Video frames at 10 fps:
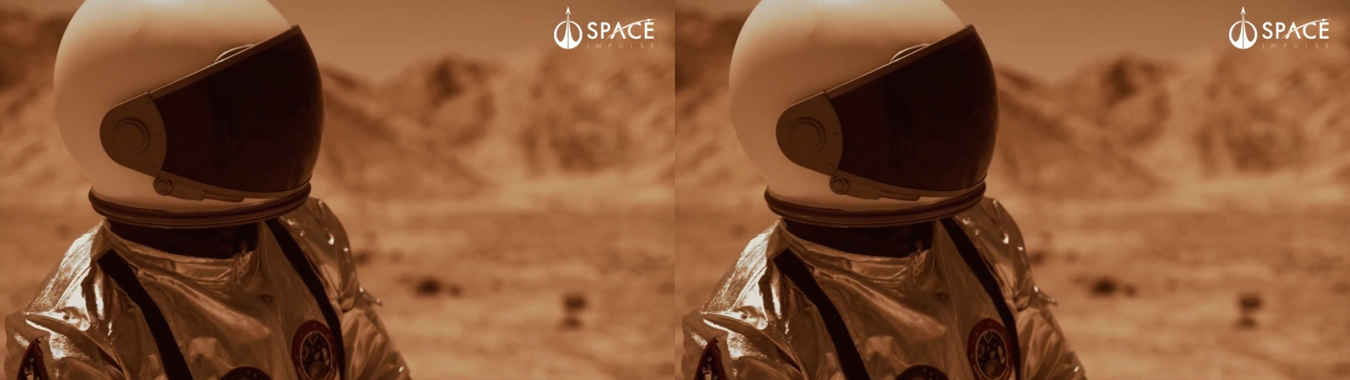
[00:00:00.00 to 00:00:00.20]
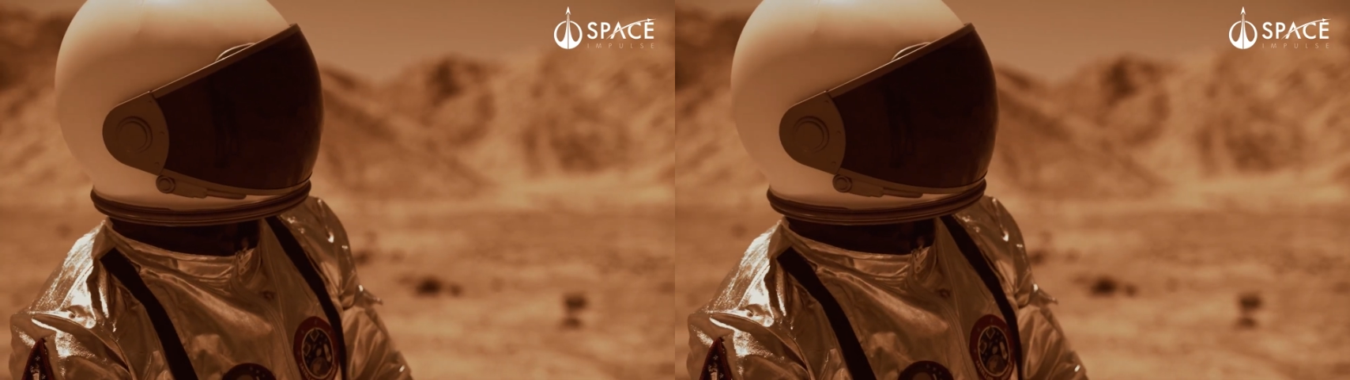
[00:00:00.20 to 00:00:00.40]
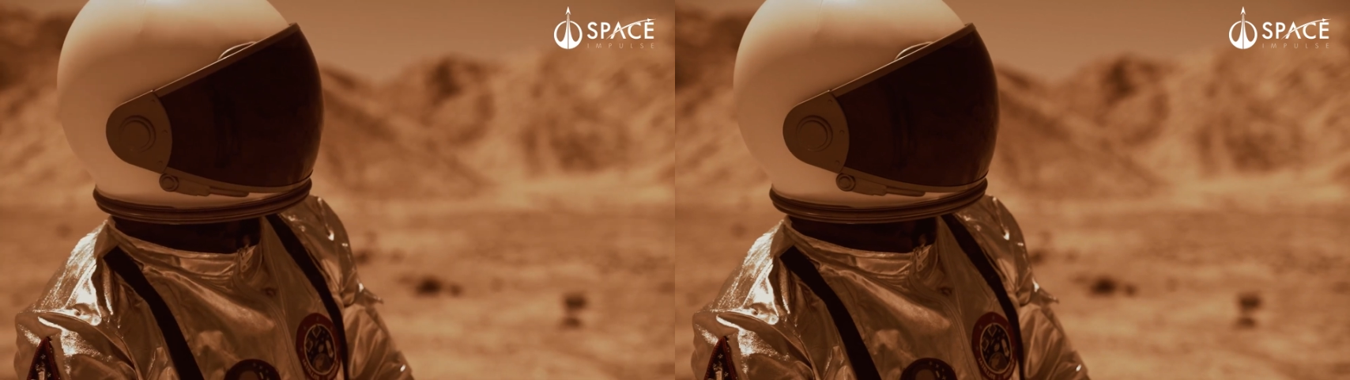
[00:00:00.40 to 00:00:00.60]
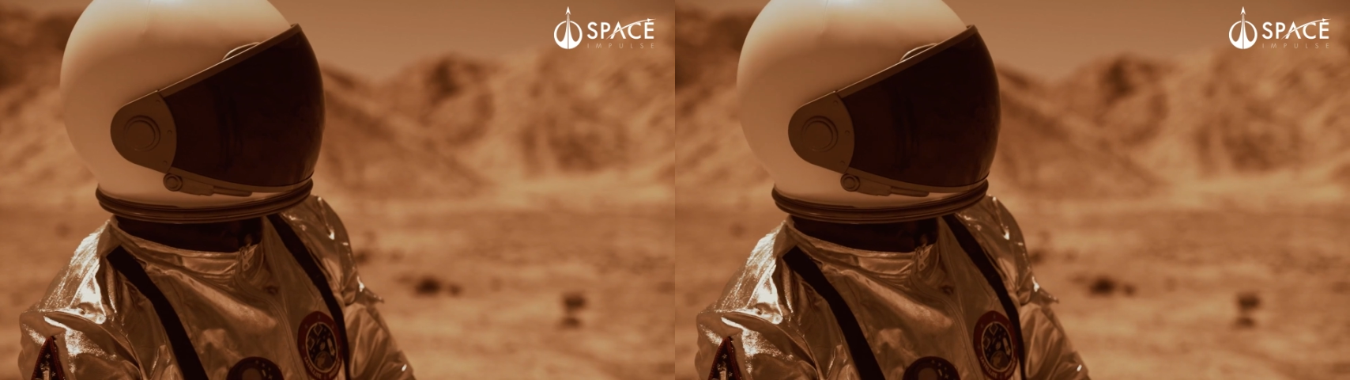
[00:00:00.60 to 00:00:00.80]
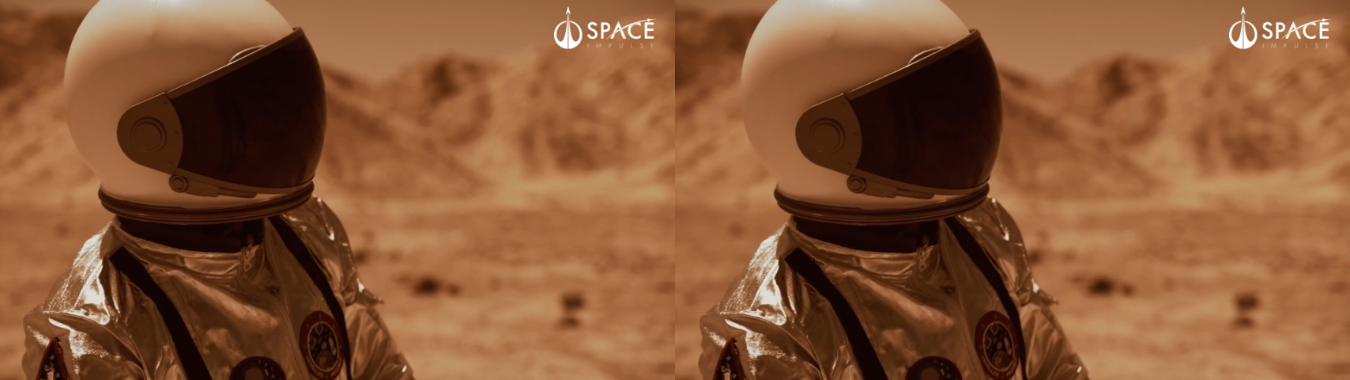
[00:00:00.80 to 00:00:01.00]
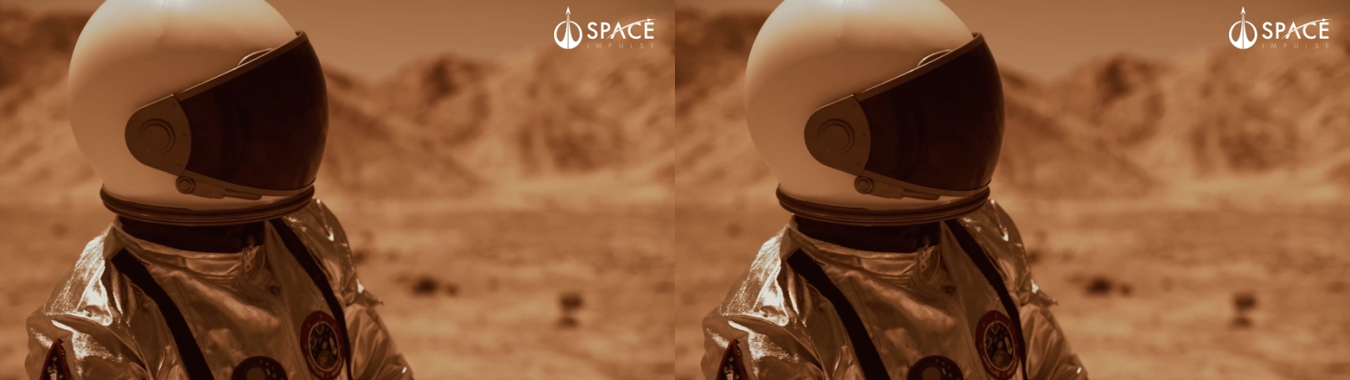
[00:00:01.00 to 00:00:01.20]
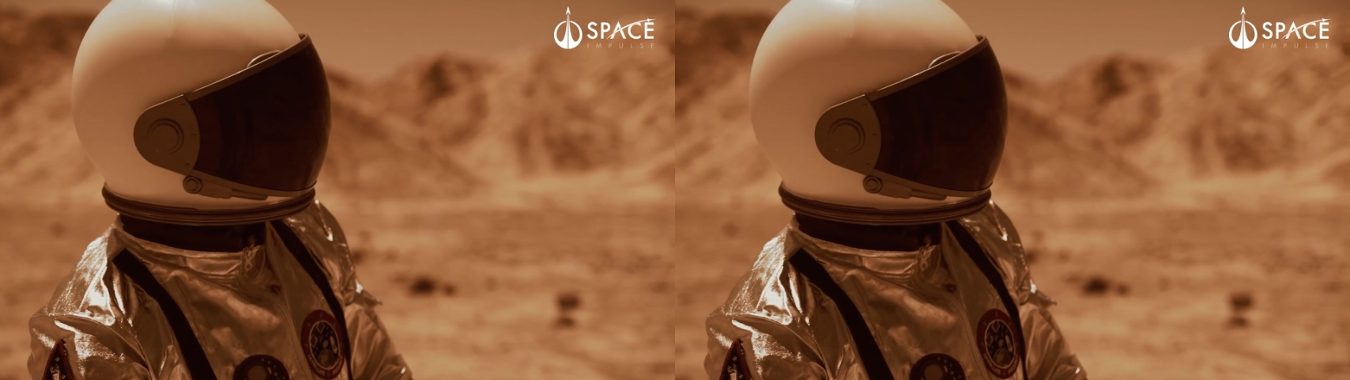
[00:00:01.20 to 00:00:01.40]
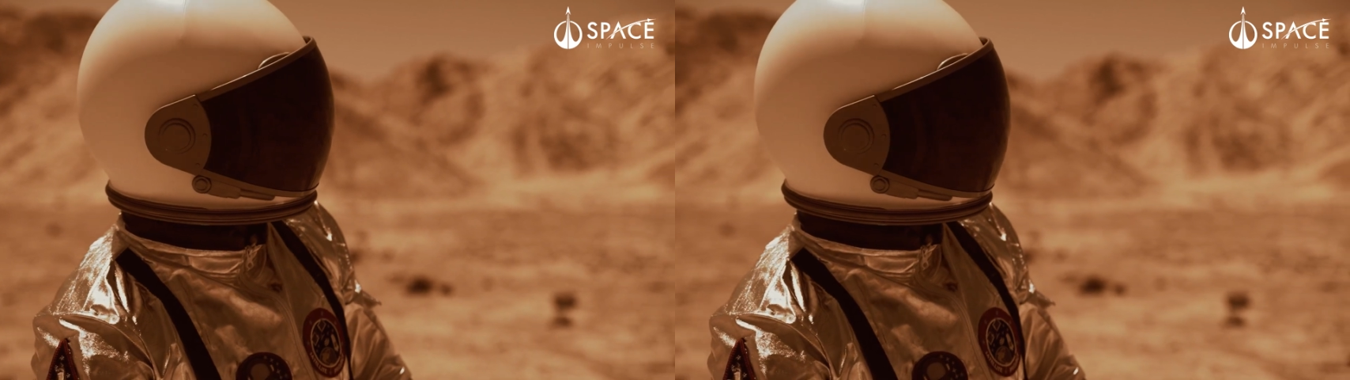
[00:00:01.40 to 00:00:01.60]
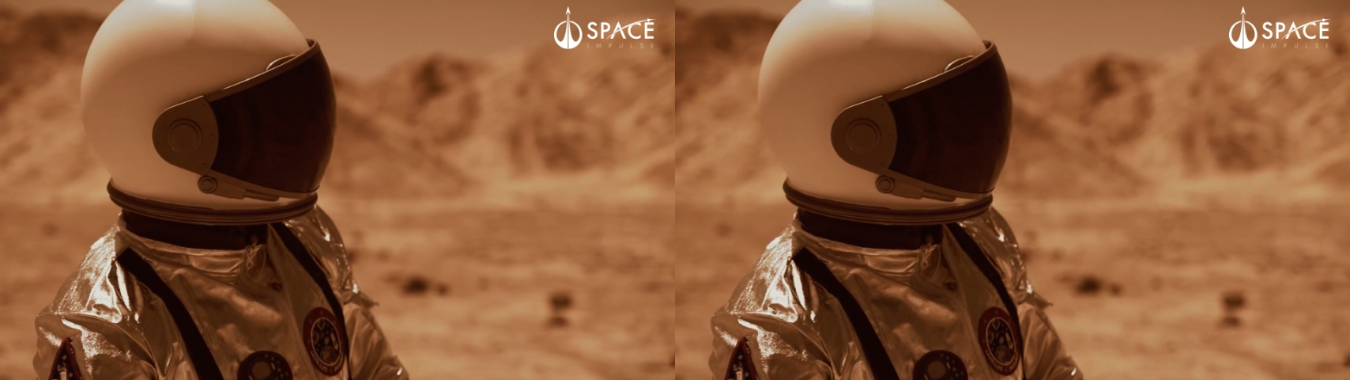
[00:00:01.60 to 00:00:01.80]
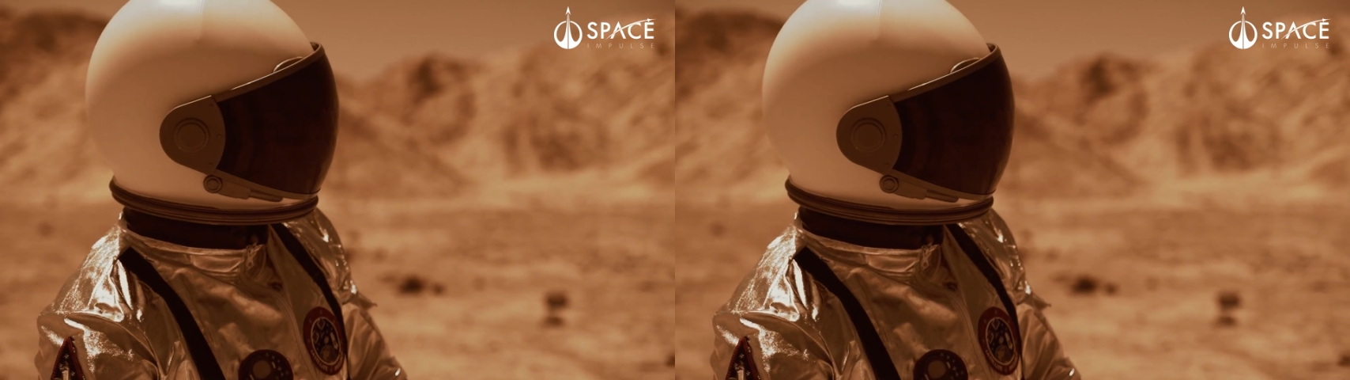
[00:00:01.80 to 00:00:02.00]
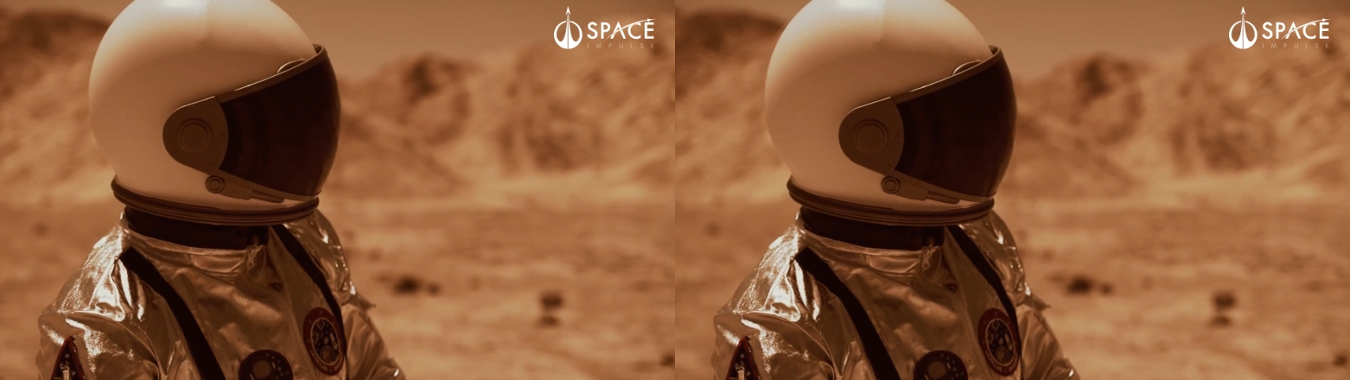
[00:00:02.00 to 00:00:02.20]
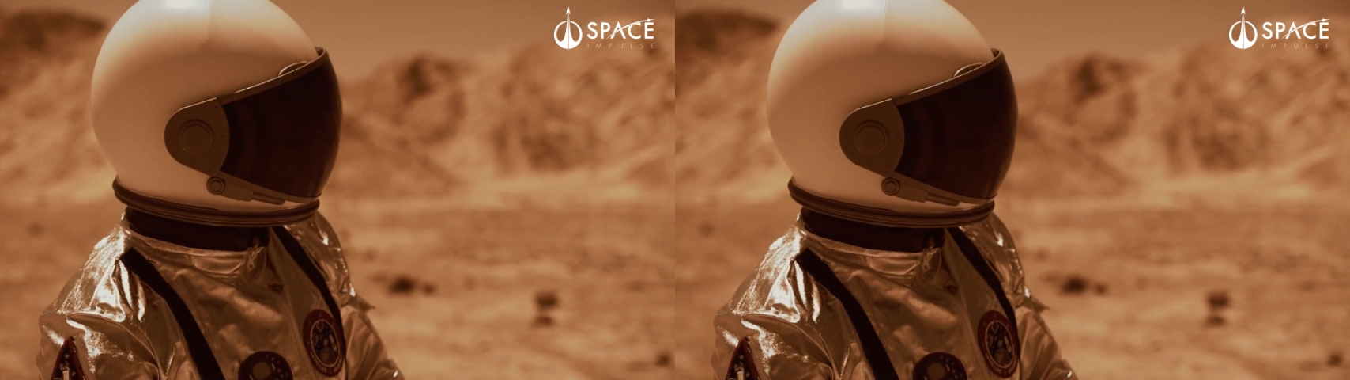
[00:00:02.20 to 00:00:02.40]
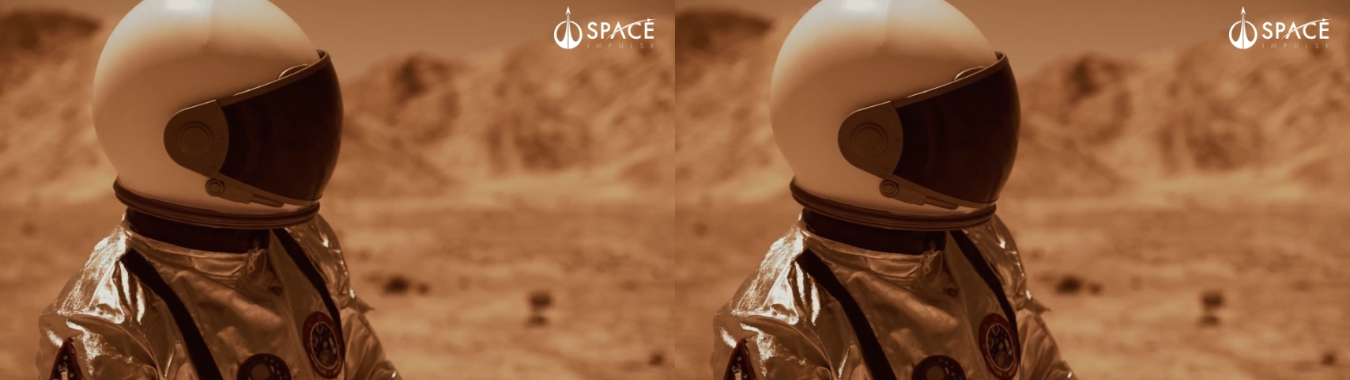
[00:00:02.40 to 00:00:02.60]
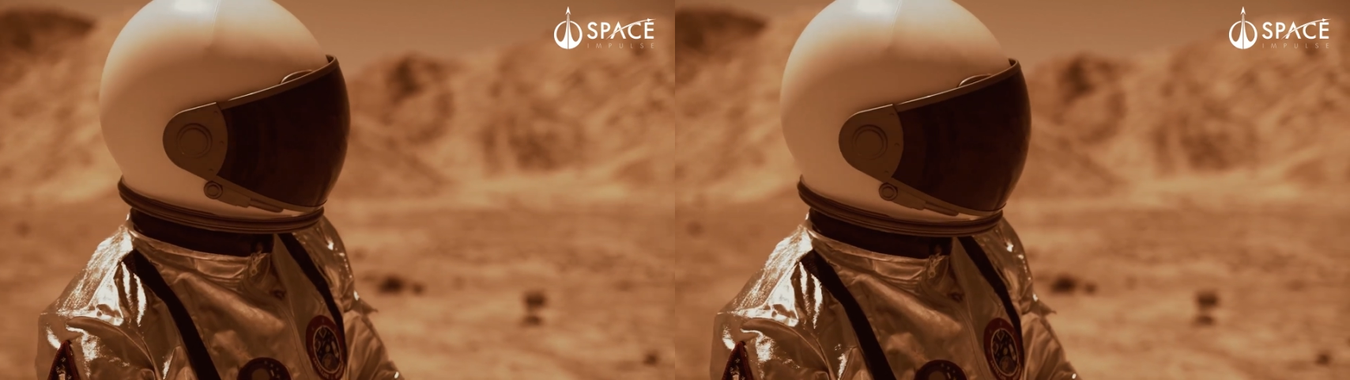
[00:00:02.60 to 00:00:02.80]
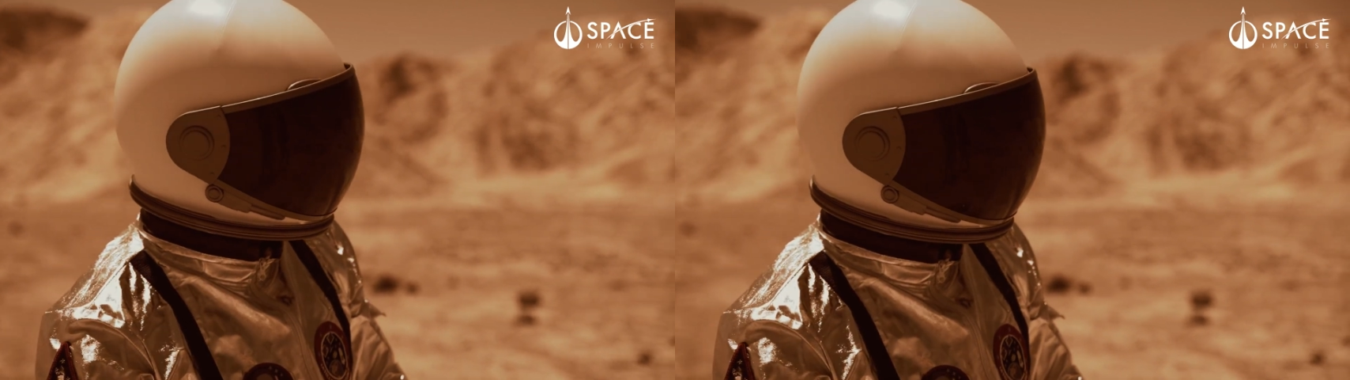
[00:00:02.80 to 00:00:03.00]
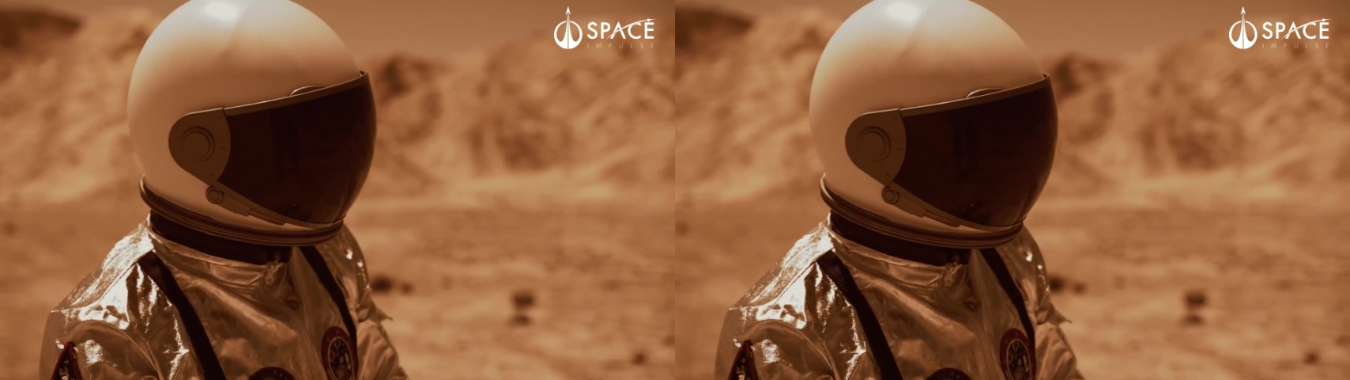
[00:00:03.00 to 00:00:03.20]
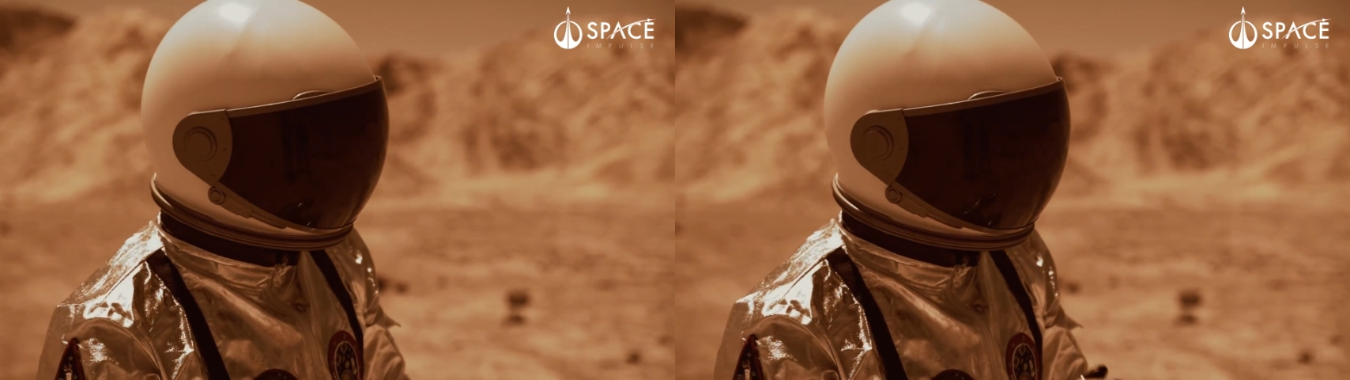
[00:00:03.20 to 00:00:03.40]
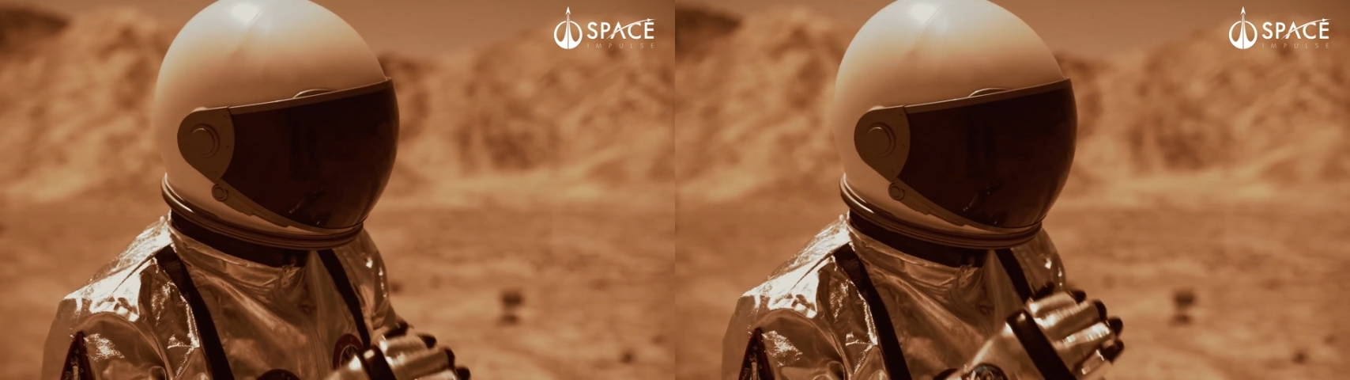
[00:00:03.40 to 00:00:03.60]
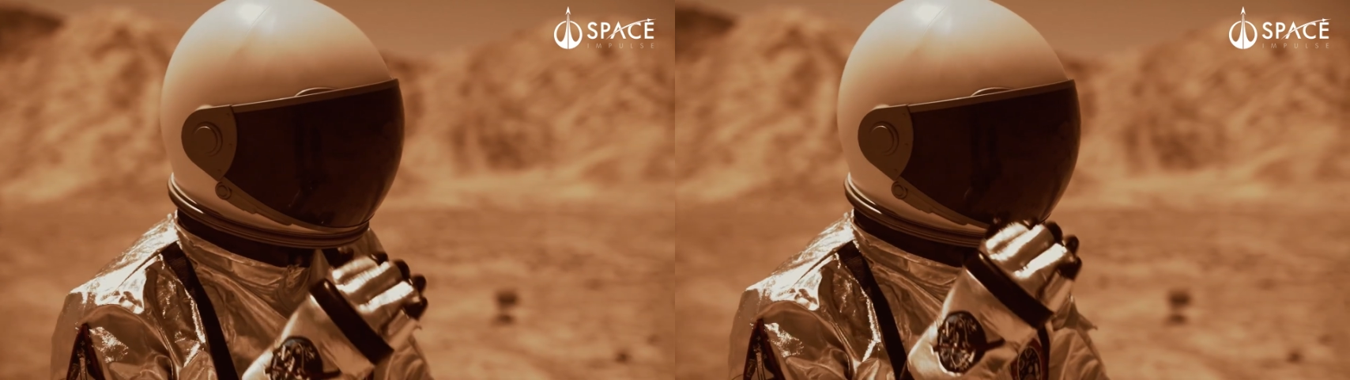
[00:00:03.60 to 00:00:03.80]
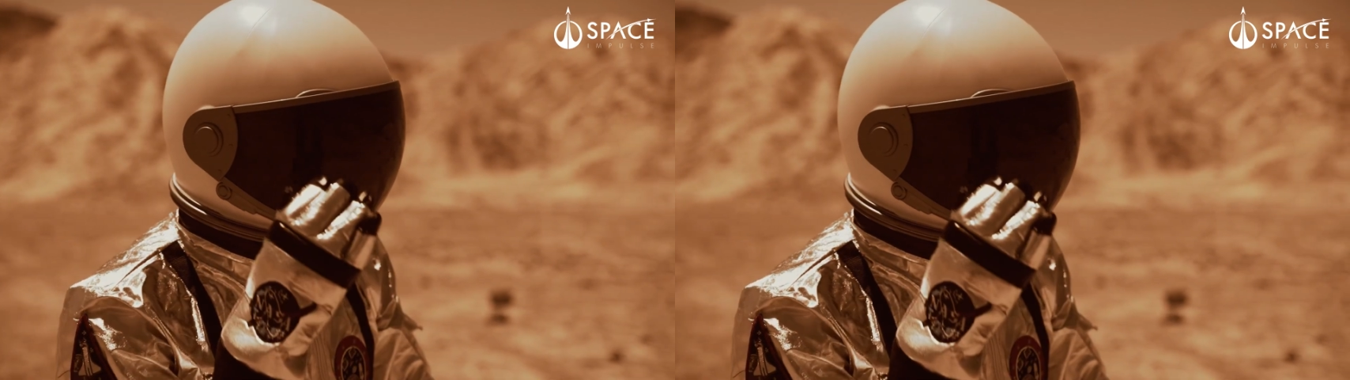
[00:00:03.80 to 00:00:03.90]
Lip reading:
No face is visible, so there are no lips to read.